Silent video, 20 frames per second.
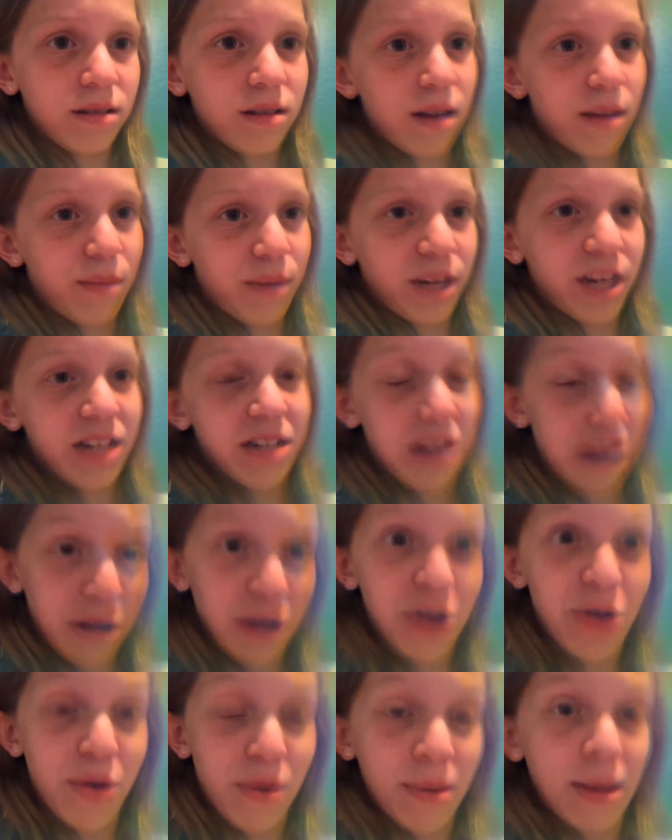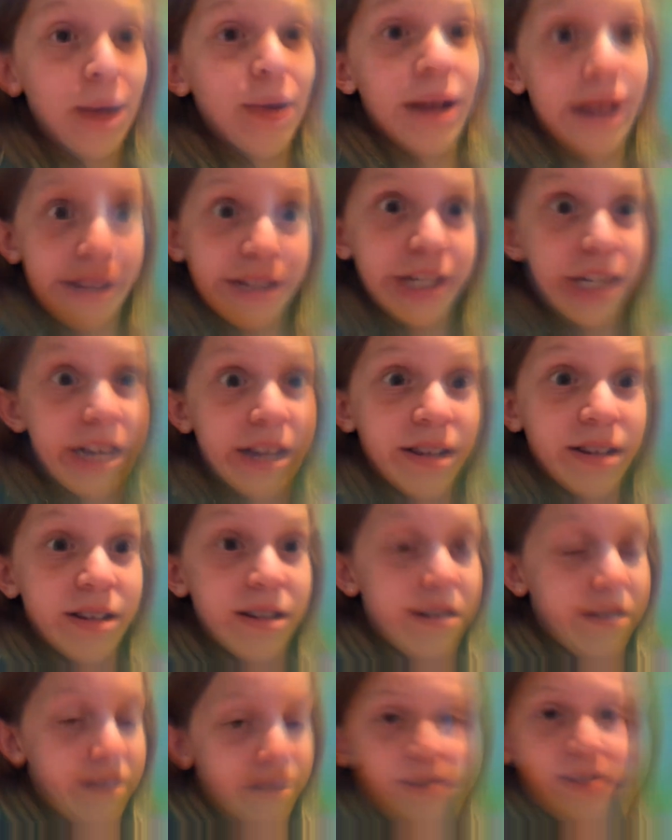I'm gonna tell you about AJ
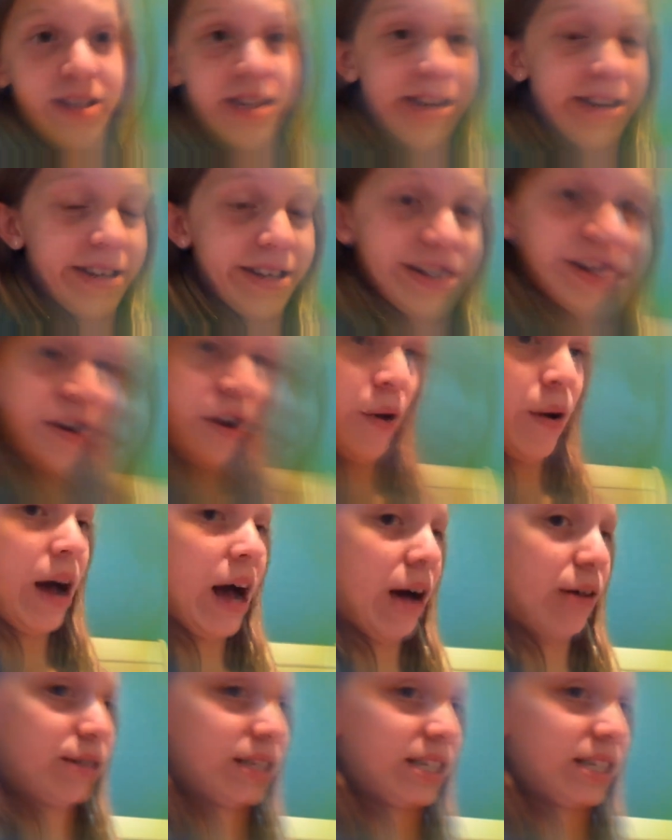because he doesn't know how to